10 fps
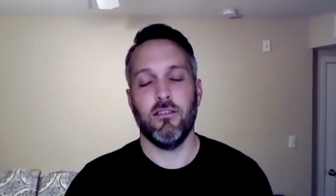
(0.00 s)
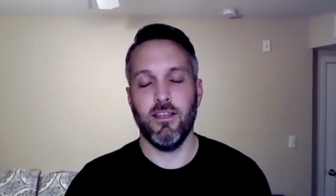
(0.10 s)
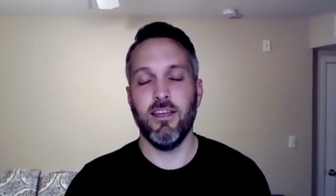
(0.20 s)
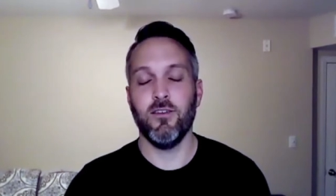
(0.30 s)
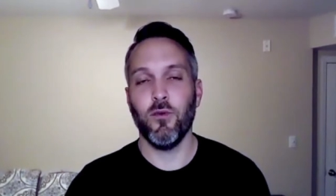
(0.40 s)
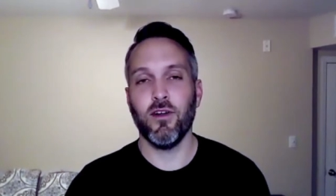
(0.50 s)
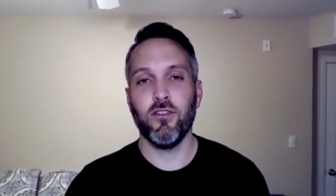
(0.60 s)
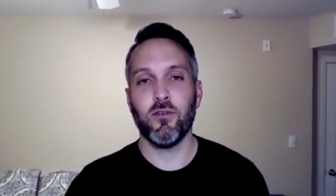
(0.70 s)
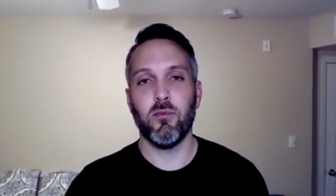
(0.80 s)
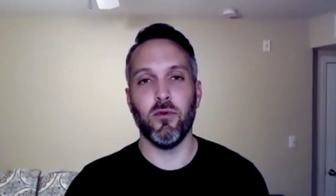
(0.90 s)
and one
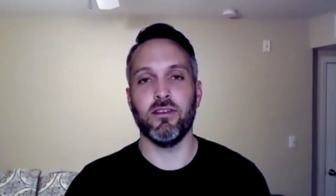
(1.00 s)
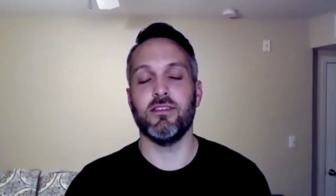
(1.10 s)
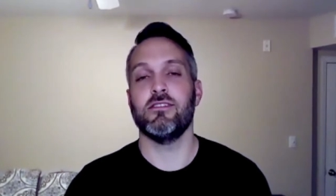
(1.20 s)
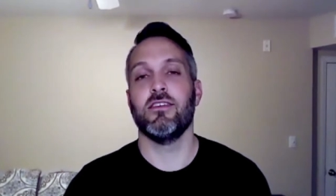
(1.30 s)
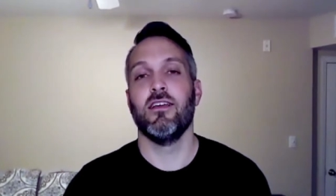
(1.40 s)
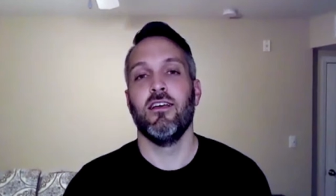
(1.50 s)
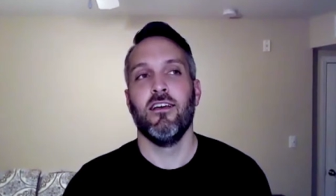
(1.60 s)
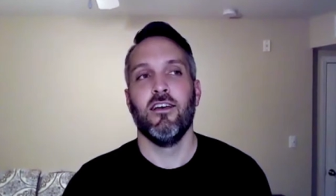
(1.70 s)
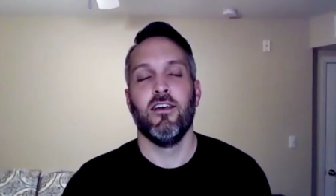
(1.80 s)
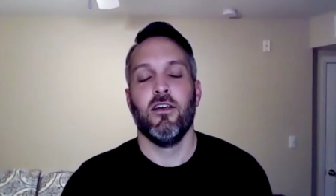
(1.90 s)
other point is,
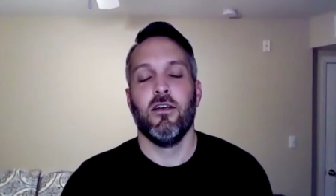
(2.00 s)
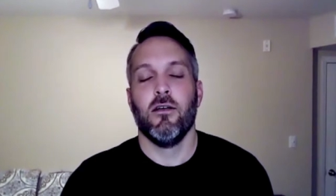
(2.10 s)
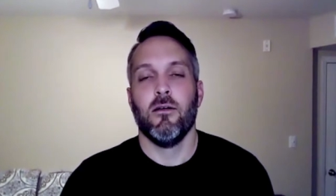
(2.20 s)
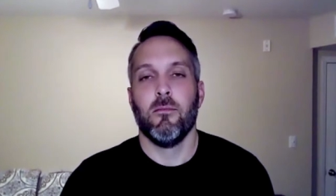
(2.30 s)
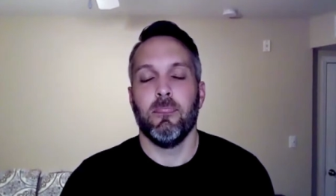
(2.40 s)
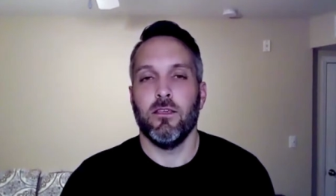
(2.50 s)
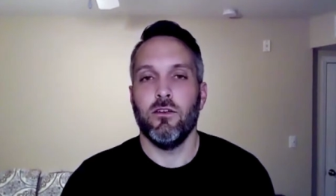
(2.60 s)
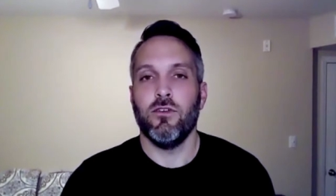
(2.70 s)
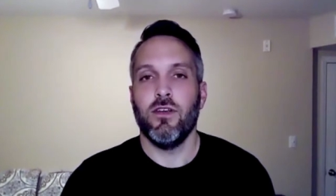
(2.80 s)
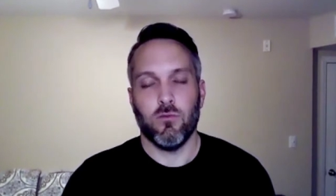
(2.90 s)
you
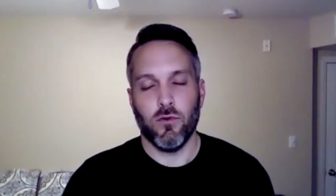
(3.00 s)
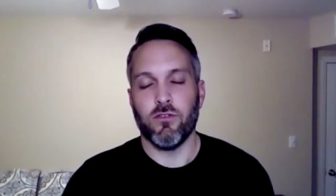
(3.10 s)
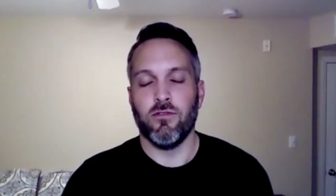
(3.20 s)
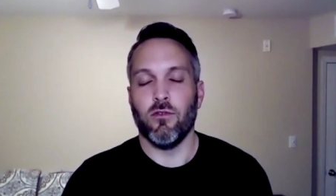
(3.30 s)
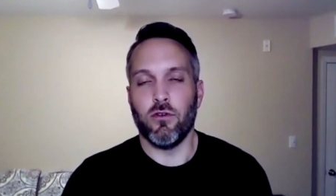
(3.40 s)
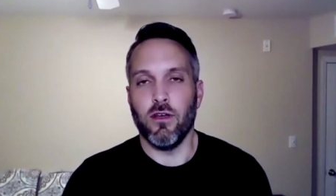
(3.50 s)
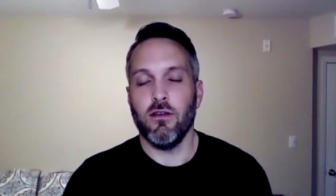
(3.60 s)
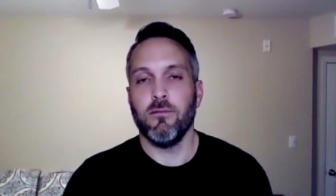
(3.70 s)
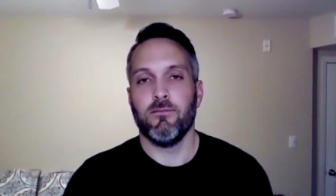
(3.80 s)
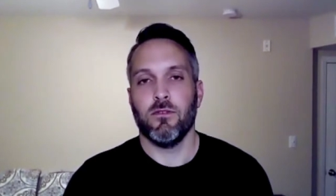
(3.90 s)
know, we're in
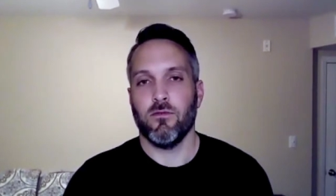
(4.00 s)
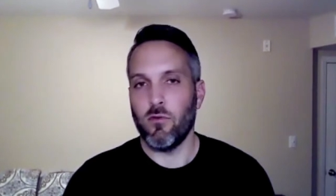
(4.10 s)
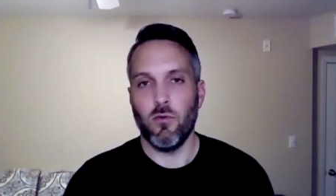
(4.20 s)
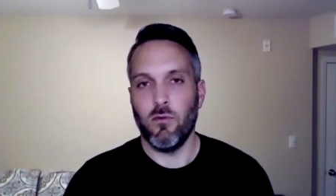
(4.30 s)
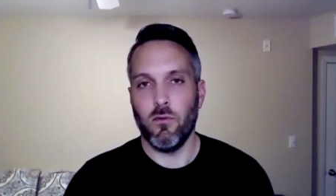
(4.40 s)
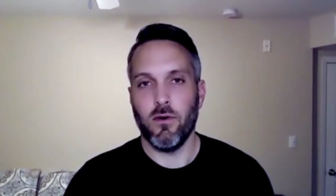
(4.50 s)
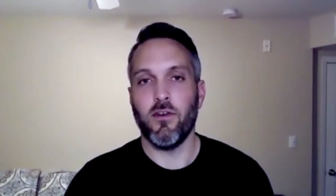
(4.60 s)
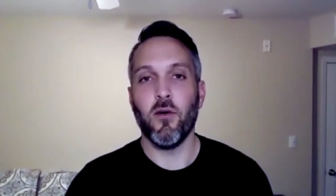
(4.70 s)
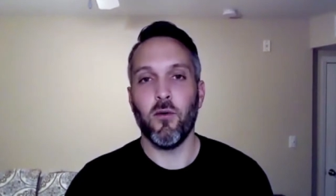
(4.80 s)
Florida for whoever you're